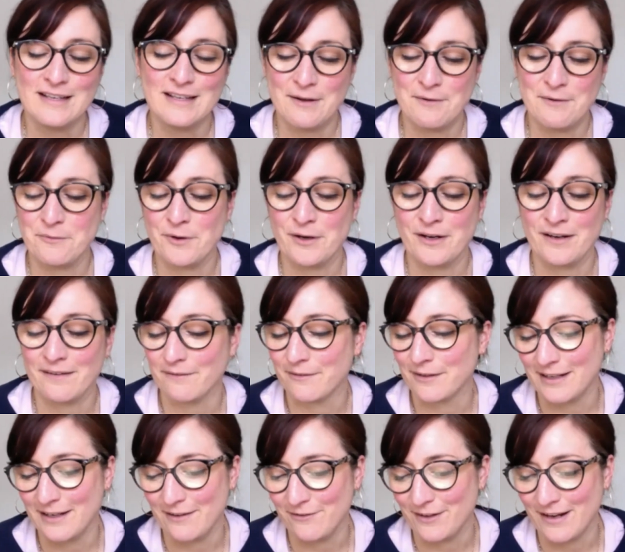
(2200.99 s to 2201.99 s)
and we're
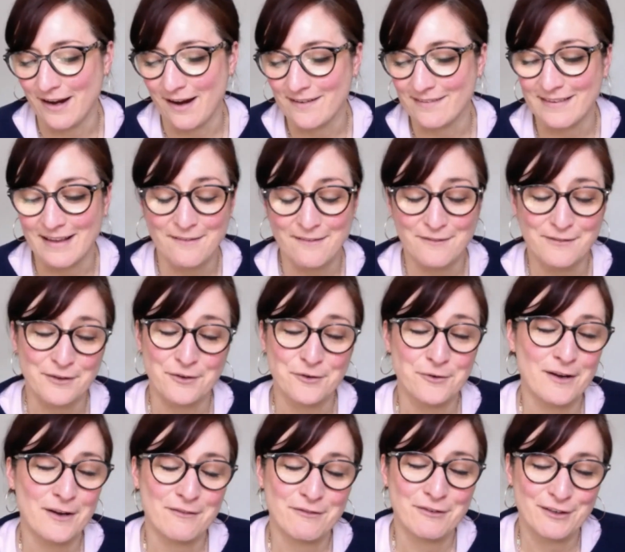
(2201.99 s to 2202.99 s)
giving ourselves or
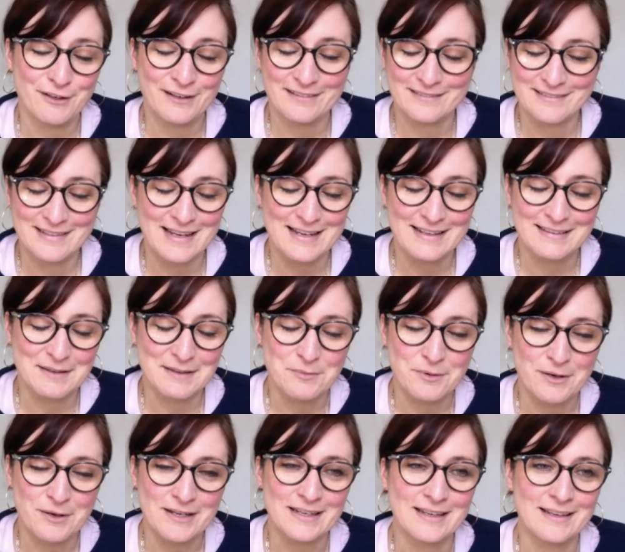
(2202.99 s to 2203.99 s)
whoever takes the
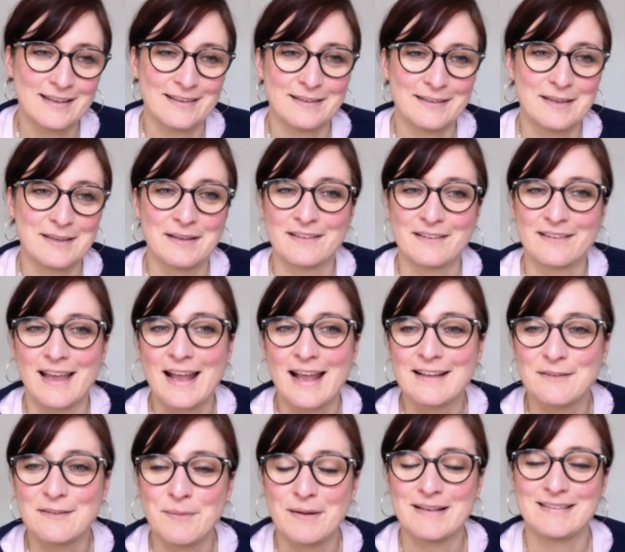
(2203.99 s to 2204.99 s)
bike the
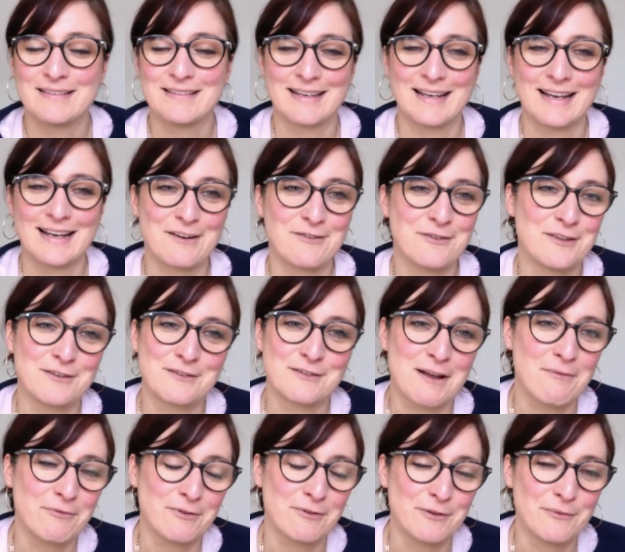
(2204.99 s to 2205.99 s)
headspace to get out of the
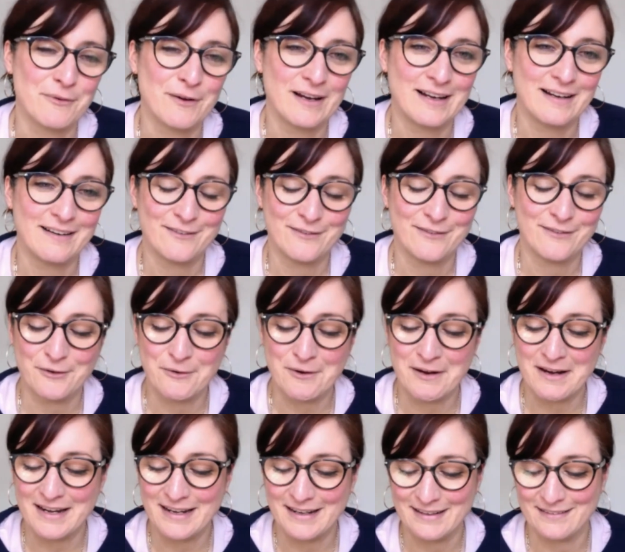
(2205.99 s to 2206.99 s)
shop for a
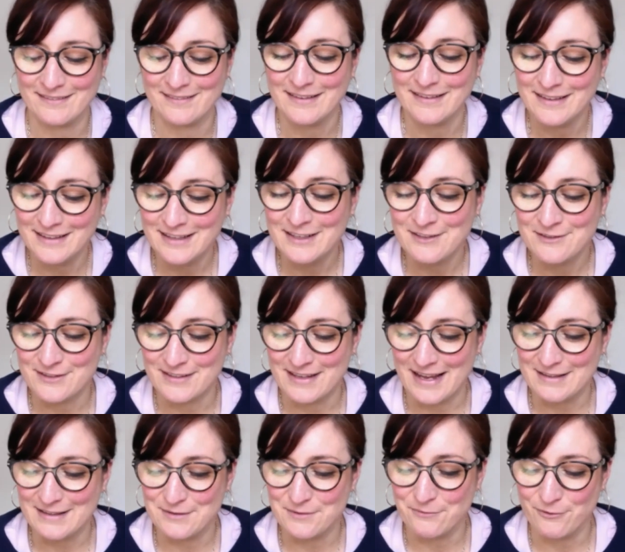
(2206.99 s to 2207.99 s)
while and just
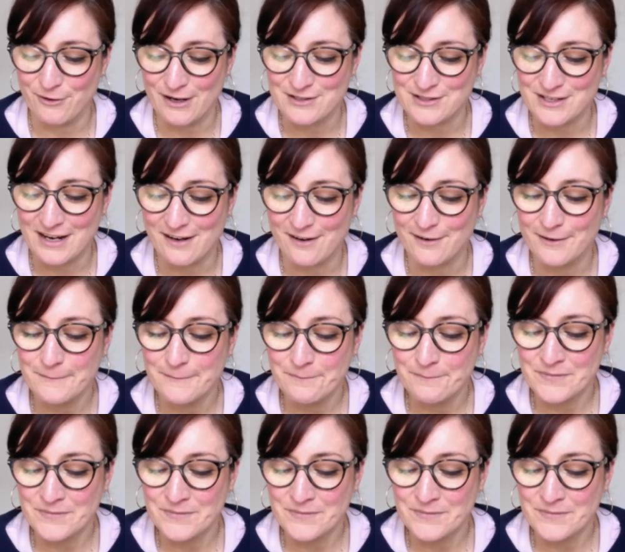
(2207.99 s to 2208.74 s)
get some fresh air.